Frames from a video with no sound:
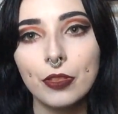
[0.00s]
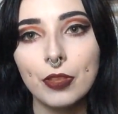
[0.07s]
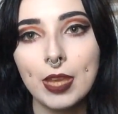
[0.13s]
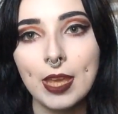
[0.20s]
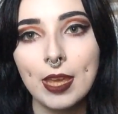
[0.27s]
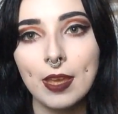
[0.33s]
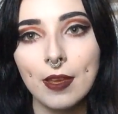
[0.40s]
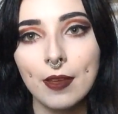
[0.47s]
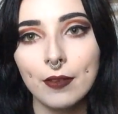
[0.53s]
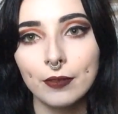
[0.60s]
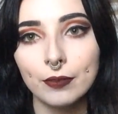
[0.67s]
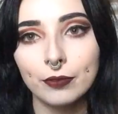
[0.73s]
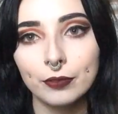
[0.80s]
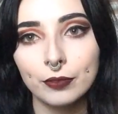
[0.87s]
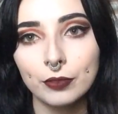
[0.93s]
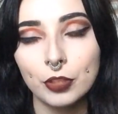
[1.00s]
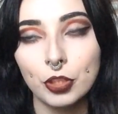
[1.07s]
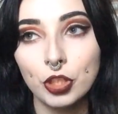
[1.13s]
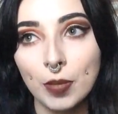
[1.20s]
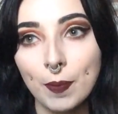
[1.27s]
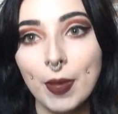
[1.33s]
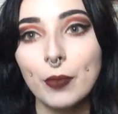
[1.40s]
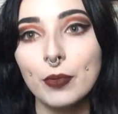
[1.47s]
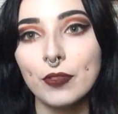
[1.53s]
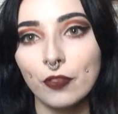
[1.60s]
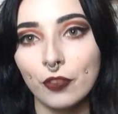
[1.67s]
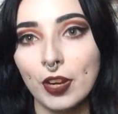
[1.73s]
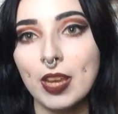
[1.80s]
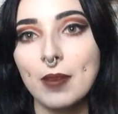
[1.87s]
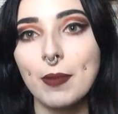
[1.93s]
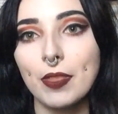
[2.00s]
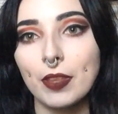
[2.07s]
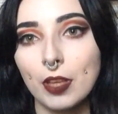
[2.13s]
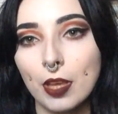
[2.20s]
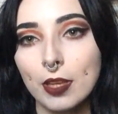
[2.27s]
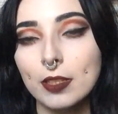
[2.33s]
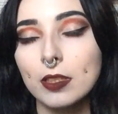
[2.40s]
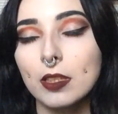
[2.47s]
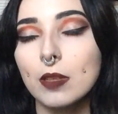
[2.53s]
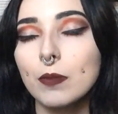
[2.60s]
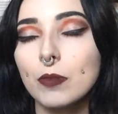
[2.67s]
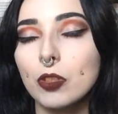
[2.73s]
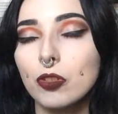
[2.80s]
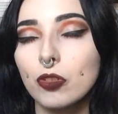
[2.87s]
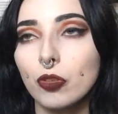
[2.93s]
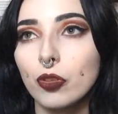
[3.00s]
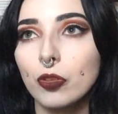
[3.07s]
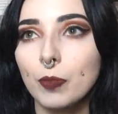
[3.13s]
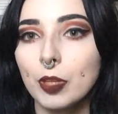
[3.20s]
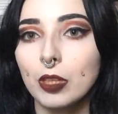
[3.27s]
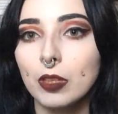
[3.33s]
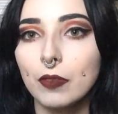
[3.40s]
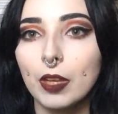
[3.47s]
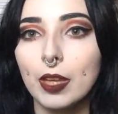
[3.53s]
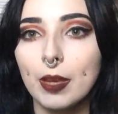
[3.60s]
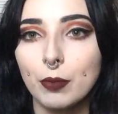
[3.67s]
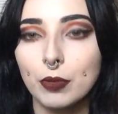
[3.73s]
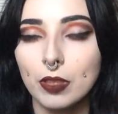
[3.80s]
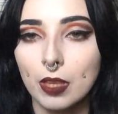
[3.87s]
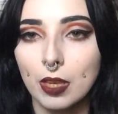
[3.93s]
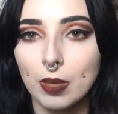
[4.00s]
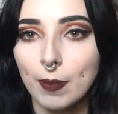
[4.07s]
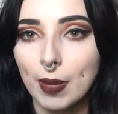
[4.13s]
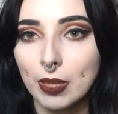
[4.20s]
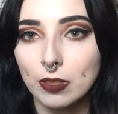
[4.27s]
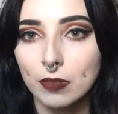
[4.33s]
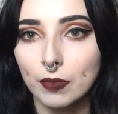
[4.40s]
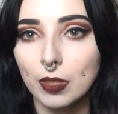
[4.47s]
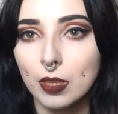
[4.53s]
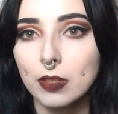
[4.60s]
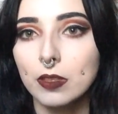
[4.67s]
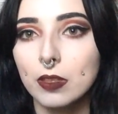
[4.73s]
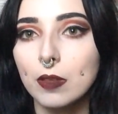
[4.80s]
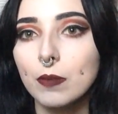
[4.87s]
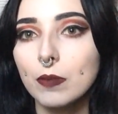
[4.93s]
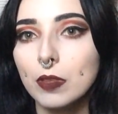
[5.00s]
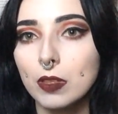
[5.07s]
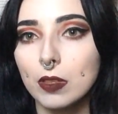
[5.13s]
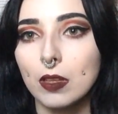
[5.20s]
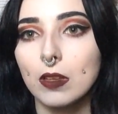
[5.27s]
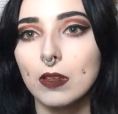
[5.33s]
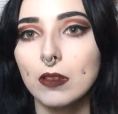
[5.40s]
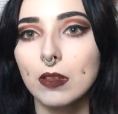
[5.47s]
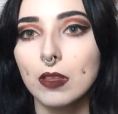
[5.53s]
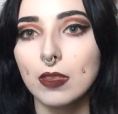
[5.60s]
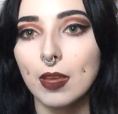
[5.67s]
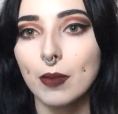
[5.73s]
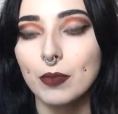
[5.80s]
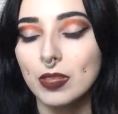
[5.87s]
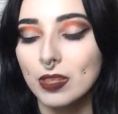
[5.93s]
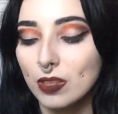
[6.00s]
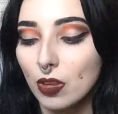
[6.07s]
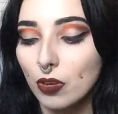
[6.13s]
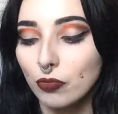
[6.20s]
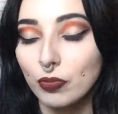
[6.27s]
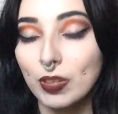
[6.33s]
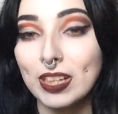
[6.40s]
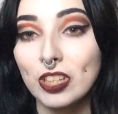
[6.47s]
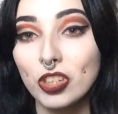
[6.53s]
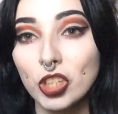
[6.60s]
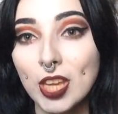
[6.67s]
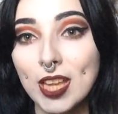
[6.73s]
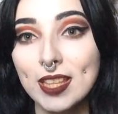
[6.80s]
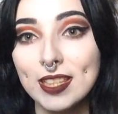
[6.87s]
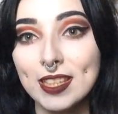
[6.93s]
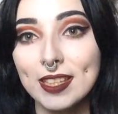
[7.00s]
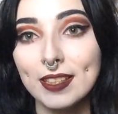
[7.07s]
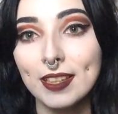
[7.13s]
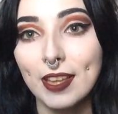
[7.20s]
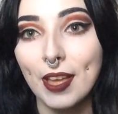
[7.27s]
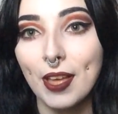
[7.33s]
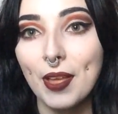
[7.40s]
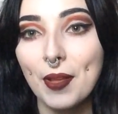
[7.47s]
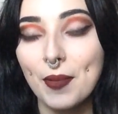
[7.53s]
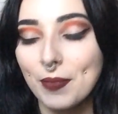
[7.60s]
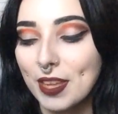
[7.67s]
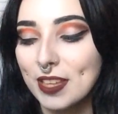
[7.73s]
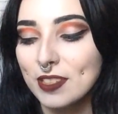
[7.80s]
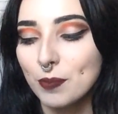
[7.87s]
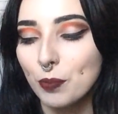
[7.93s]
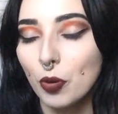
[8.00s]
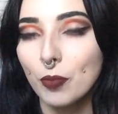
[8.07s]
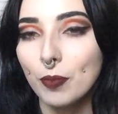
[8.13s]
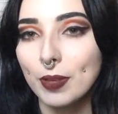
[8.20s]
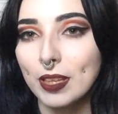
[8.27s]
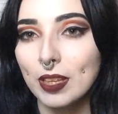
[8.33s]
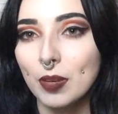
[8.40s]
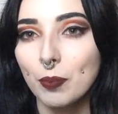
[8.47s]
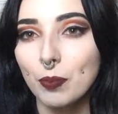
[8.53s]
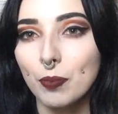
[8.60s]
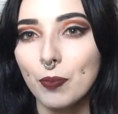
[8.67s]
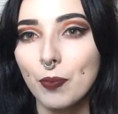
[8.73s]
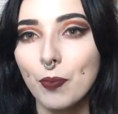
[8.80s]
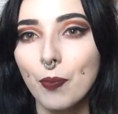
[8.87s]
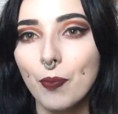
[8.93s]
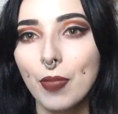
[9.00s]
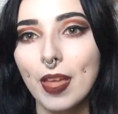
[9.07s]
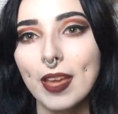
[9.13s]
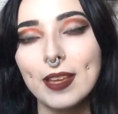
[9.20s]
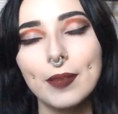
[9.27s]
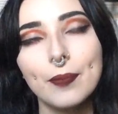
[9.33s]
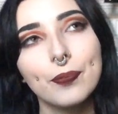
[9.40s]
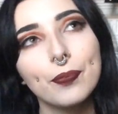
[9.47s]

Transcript: the the shipping was free, but the customs screwed me over. It was £30 for customs, so that was really shit. Um, that's probably gonna, like,